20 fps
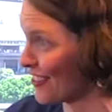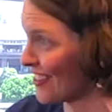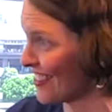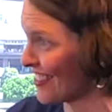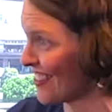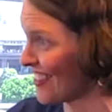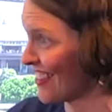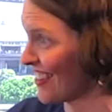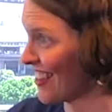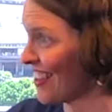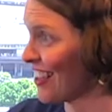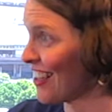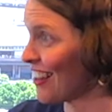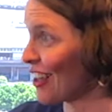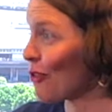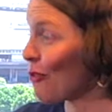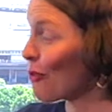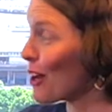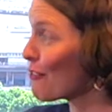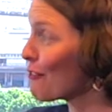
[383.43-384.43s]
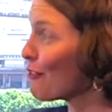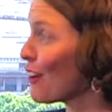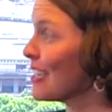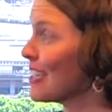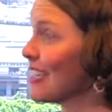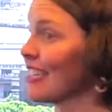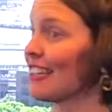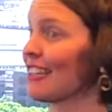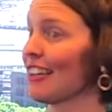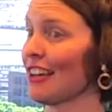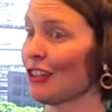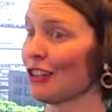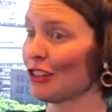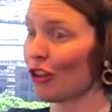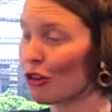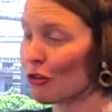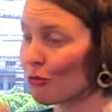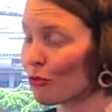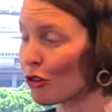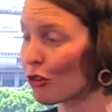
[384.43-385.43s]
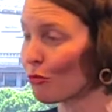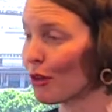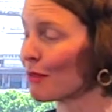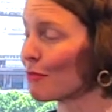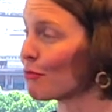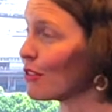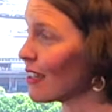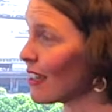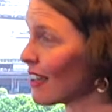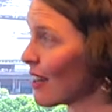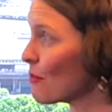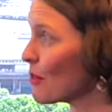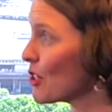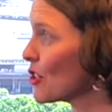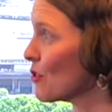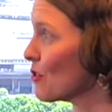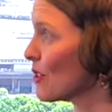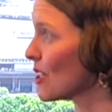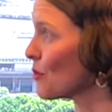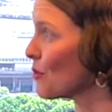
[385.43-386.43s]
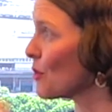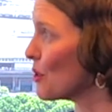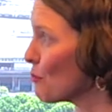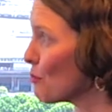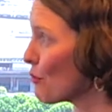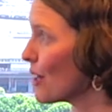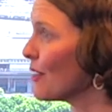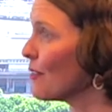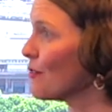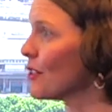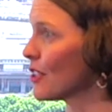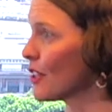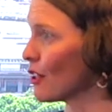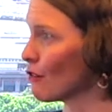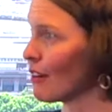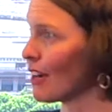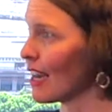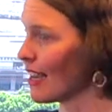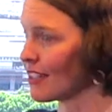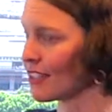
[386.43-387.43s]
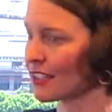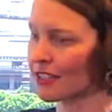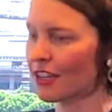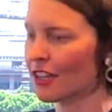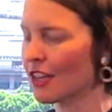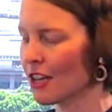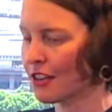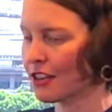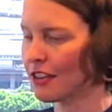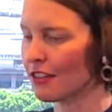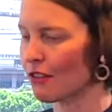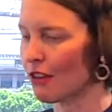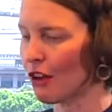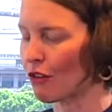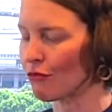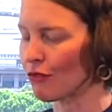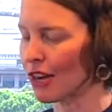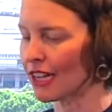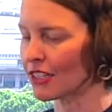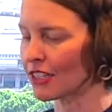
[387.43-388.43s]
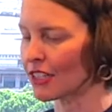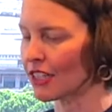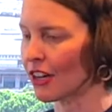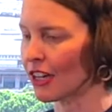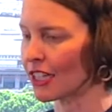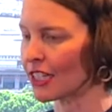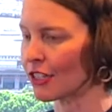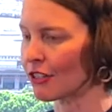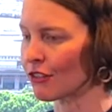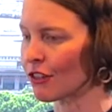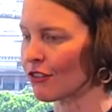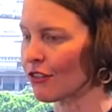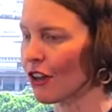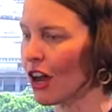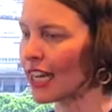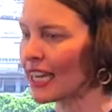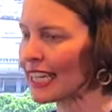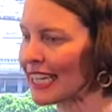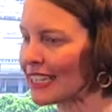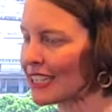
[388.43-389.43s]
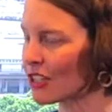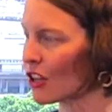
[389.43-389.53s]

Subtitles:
Like, we're finding a lot more people are coming to us with briefs around the idea of, I need